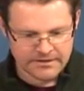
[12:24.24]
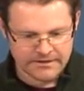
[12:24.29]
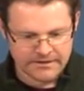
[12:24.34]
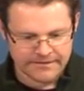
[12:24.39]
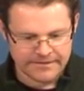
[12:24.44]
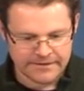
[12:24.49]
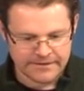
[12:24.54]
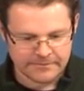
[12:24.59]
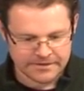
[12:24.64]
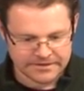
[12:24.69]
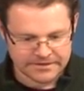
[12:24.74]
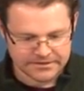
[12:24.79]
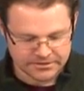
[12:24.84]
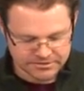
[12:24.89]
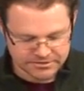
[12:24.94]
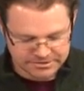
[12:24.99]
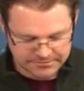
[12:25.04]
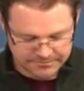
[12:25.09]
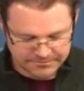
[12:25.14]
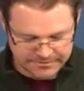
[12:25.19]
And then we could do
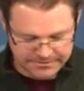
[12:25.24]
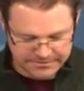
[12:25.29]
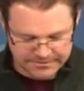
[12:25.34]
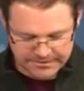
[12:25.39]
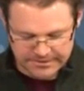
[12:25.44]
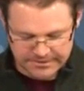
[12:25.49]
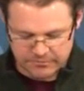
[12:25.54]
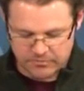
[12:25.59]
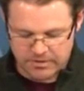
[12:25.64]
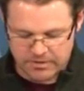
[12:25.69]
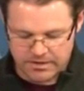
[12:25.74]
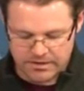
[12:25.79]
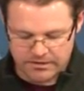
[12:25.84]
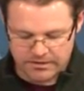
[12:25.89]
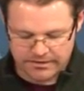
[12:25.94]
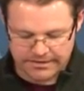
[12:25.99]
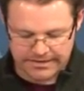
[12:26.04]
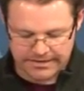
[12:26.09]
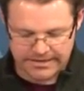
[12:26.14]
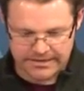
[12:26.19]
something like while
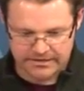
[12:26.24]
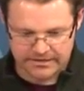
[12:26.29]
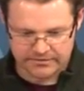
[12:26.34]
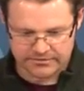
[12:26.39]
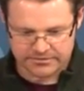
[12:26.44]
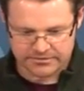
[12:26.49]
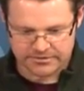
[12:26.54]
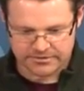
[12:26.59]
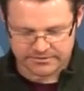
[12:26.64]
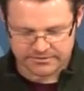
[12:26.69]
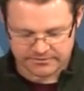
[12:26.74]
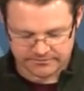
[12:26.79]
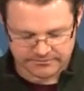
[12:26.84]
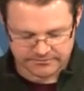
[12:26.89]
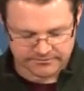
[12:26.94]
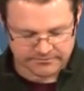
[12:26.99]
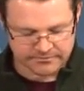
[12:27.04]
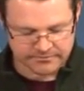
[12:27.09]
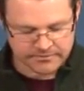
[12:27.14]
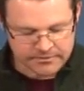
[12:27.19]
count
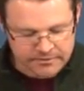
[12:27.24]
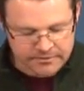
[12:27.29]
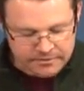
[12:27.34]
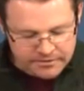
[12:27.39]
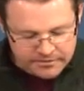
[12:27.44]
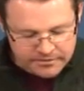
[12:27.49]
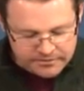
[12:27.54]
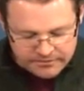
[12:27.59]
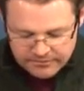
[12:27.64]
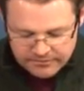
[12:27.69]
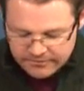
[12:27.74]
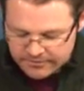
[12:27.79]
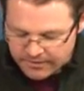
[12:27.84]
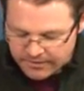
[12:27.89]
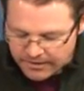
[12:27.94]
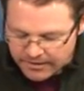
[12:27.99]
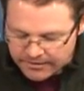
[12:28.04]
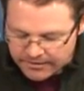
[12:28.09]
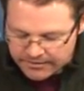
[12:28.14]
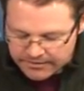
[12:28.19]

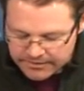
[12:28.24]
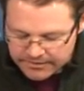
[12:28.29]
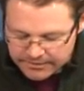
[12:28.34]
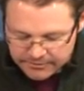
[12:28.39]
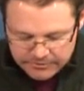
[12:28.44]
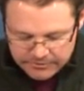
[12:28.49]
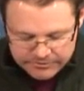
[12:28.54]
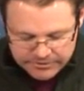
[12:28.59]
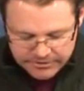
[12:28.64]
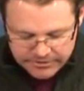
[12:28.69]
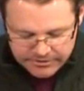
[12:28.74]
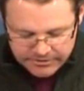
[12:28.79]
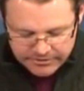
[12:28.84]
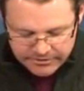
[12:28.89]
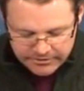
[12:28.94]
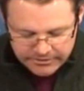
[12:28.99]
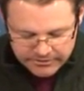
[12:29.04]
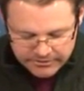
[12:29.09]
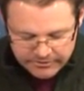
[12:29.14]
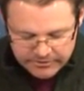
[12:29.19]
not equal to
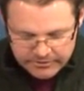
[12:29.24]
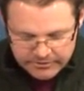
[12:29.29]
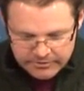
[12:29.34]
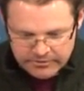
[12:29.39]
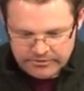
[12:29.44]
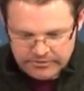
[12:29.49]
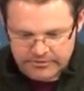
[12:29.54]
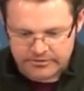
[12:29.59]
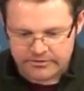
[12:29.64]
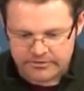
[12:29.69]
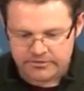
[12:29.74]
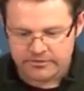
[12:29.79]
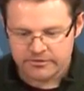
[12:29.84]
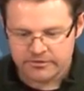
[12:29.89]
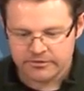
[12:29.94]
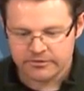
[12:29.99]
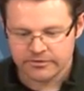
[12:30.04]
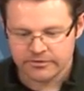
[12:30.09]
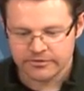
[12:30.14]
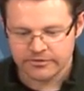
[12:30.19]

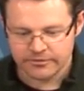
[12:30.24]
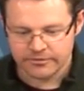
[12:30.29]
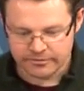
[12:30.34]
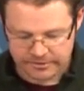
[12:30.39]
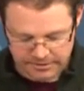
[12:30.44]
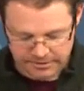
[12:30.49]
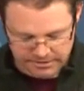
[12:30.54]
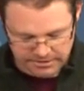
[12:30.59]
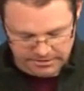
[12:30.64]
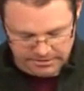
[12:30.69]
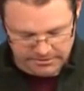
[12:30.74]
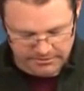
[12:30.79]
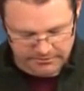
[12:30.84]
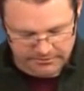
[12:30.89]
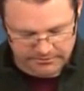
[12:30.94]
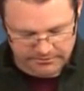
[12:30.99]
3.